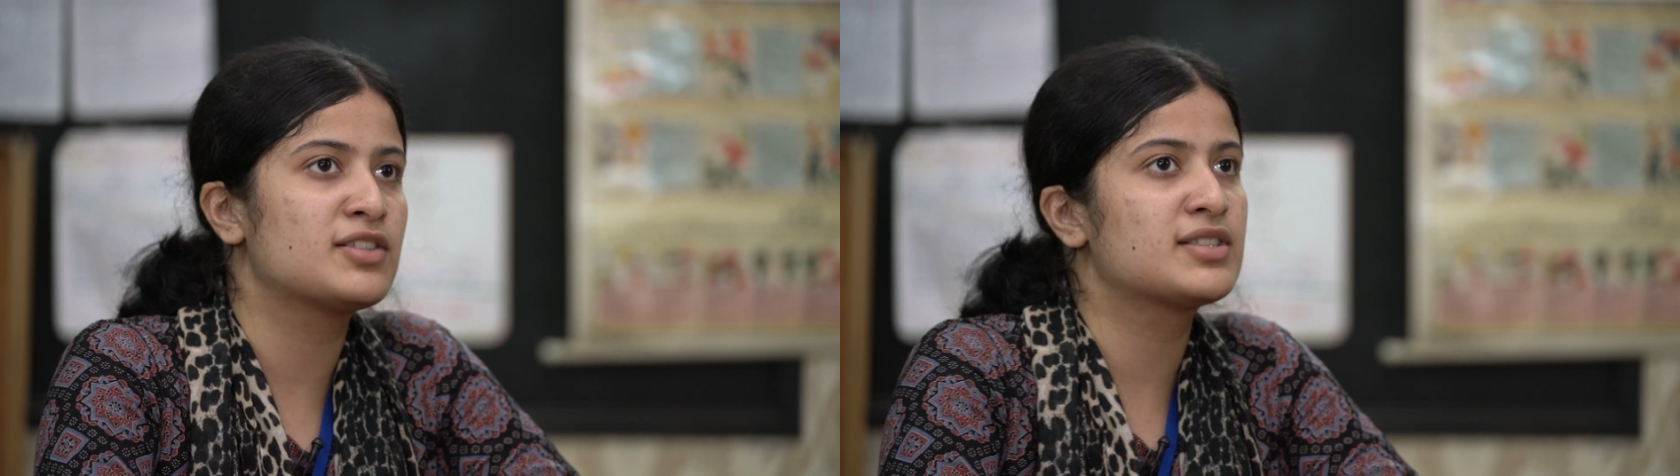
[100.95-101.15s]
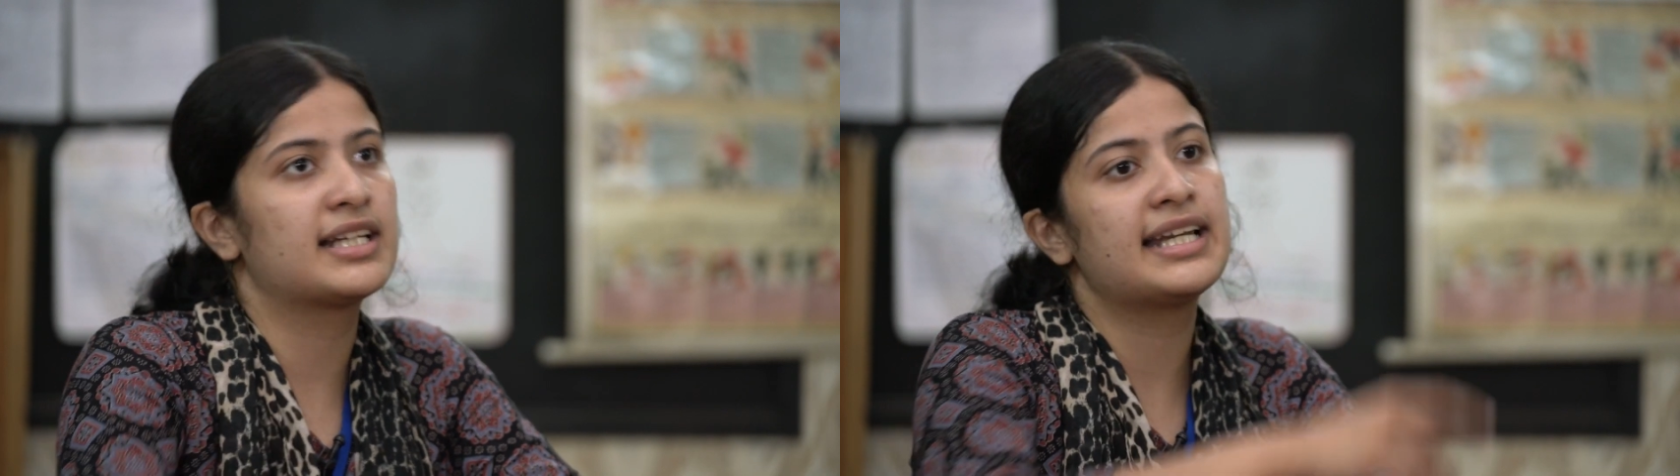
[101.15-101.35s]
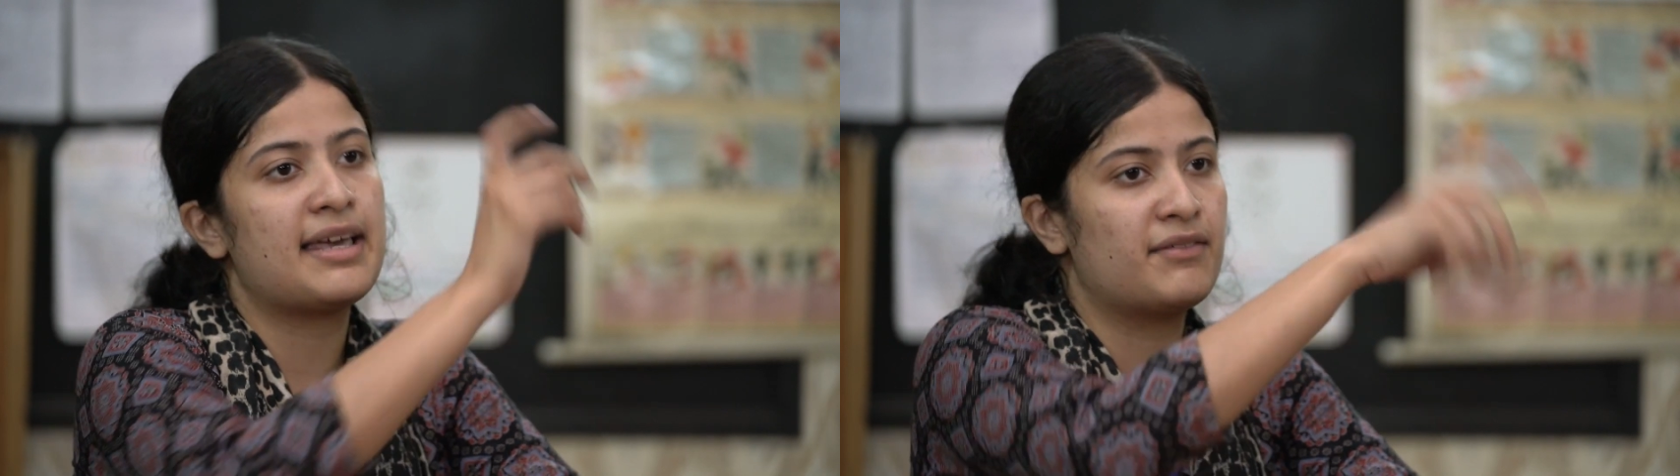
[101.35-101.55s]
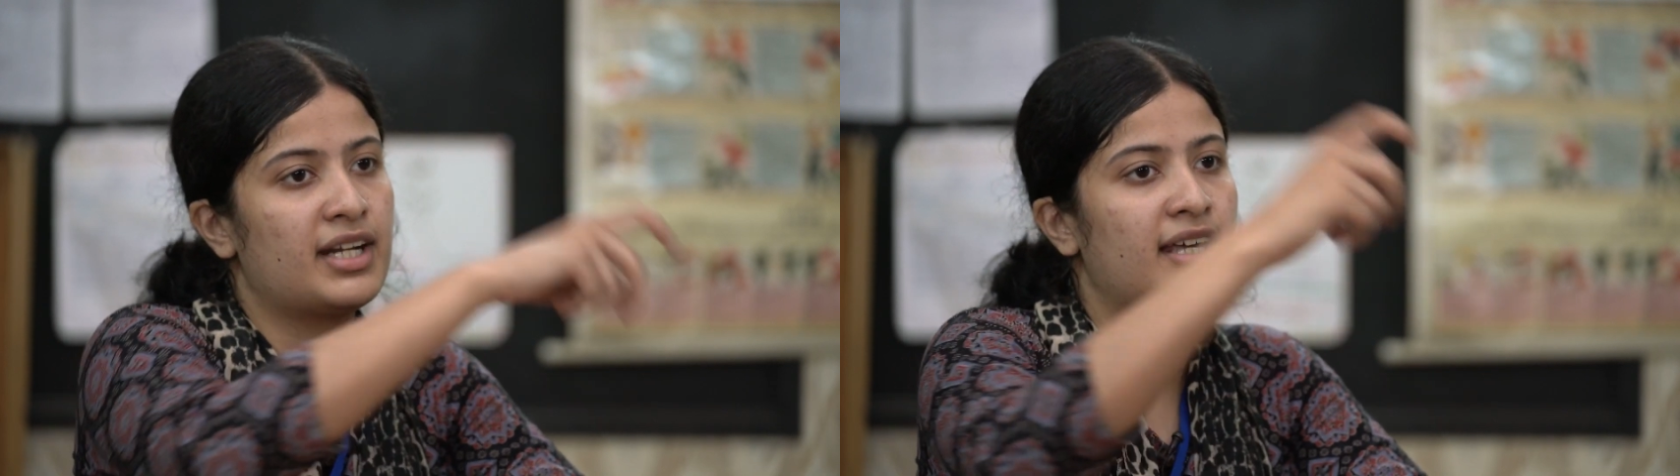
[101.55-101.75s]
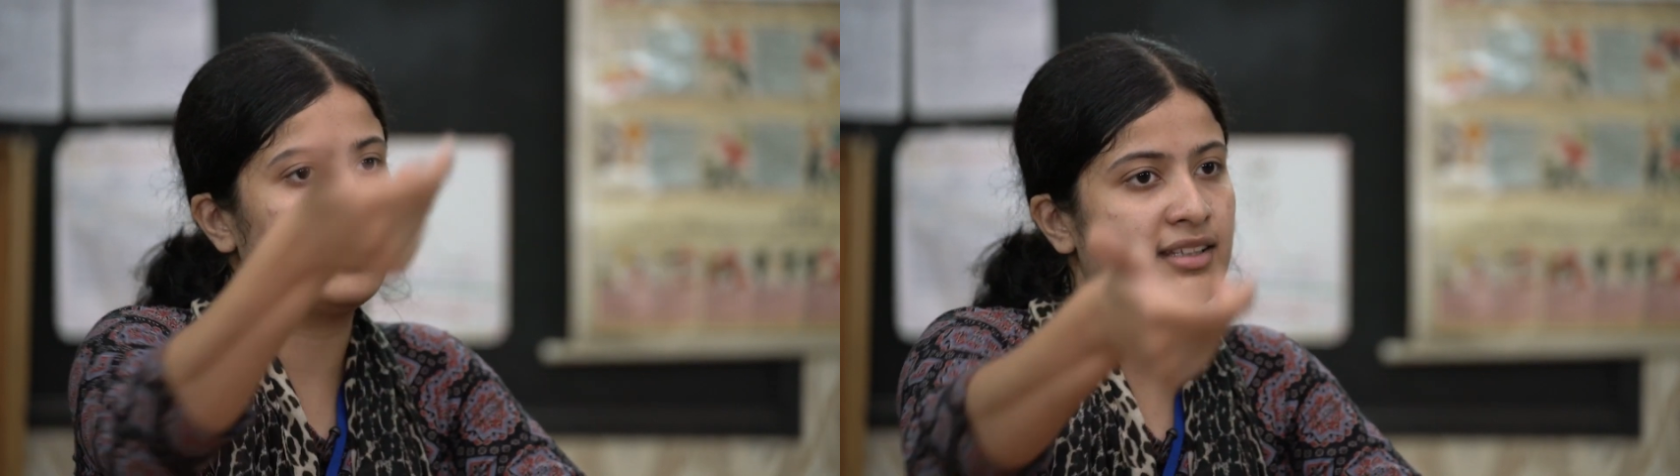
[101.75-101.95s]
just said
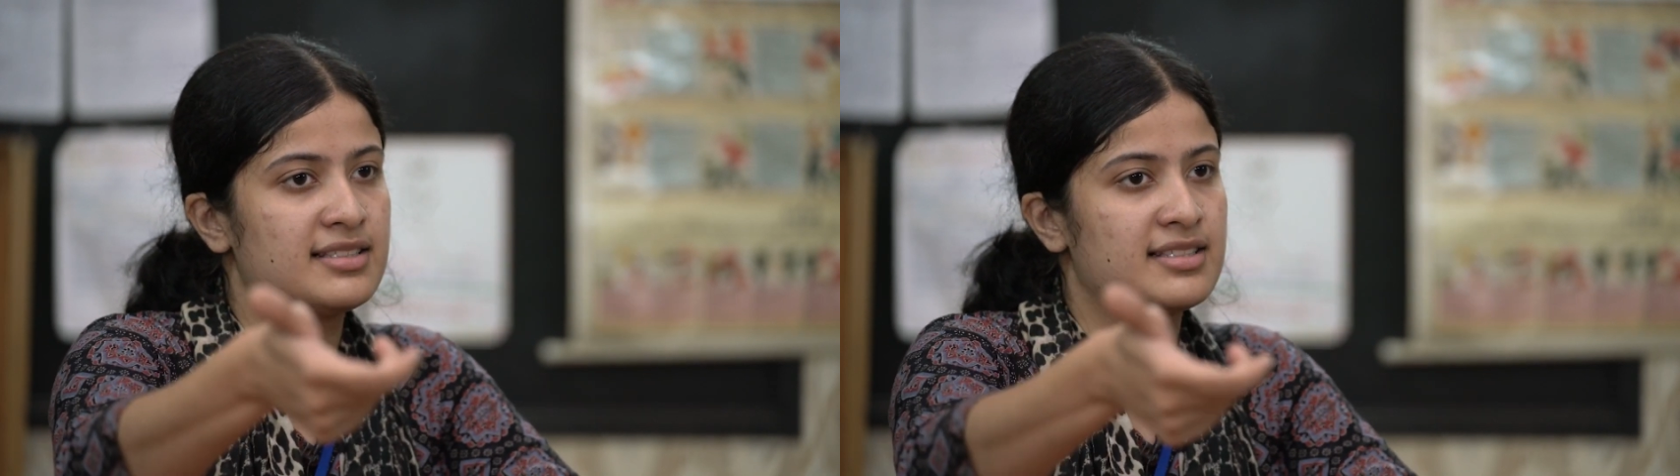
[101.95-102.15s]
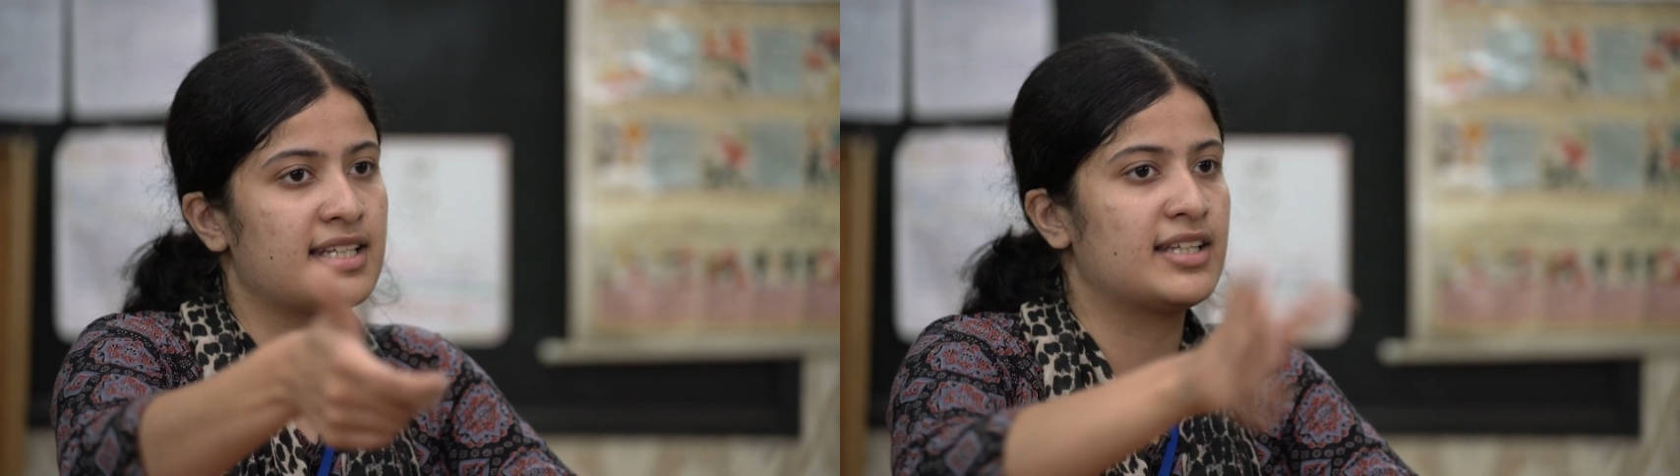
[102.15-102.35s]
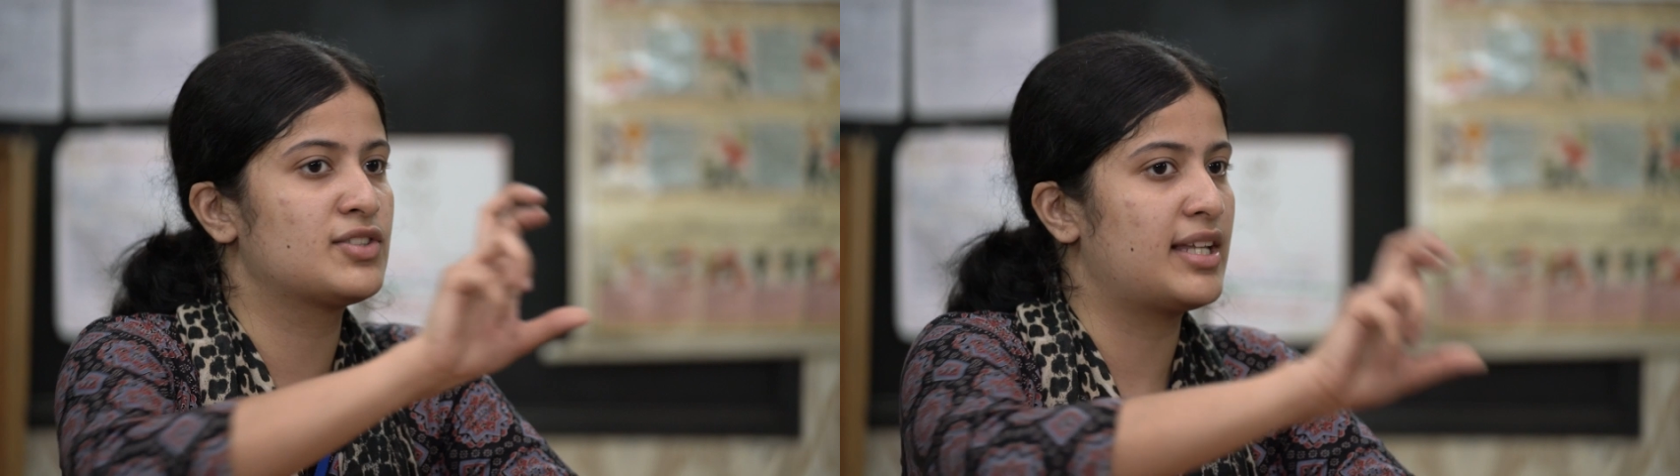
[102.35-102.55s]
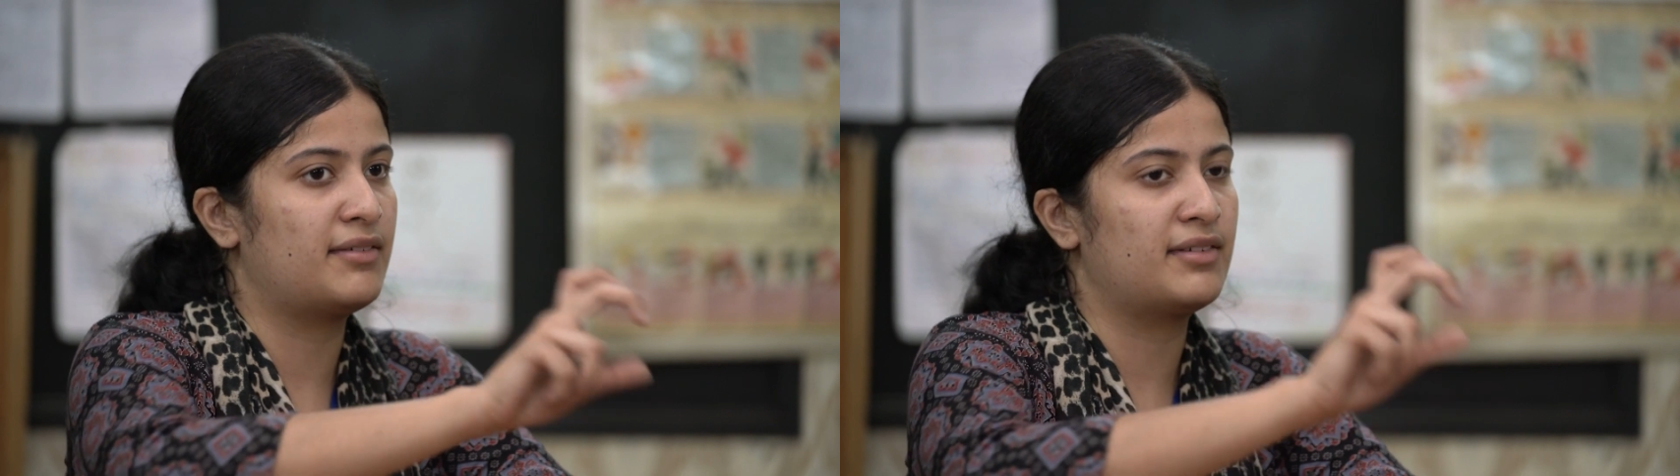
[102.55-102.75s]
11 are at this stage,